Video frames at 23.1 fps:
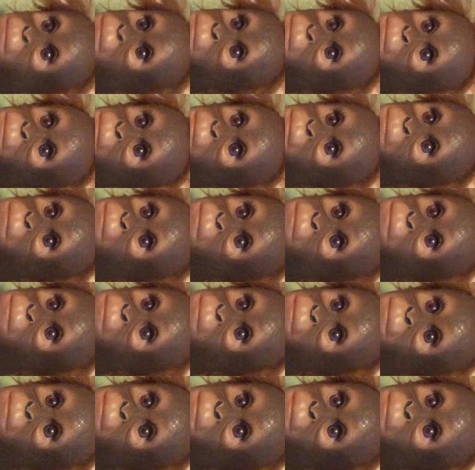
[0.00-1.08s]
I've got
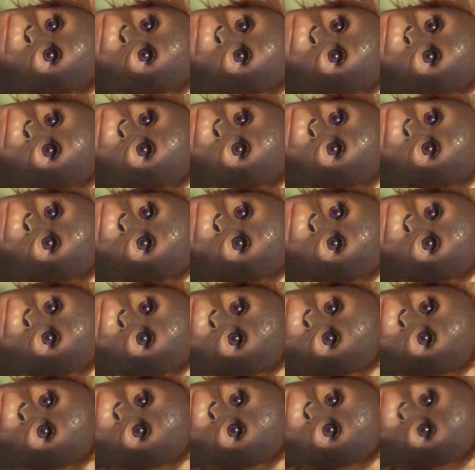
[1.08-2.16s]
one that I'm doing
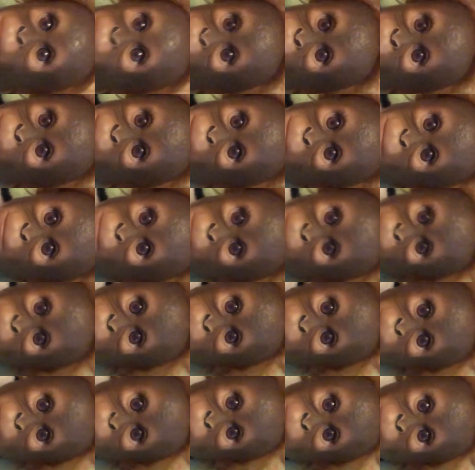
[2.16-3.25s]
for a swap on
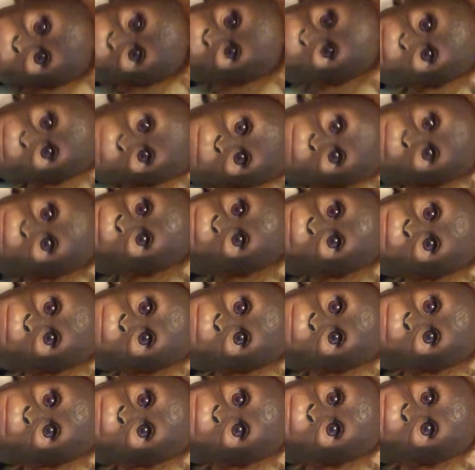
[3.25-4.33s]
Facebook. I'm in a Facebook
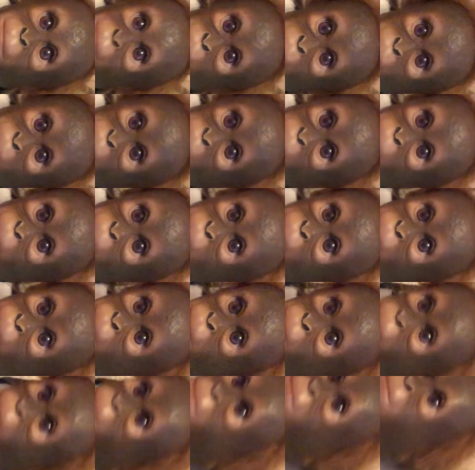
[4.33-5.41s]
group, and they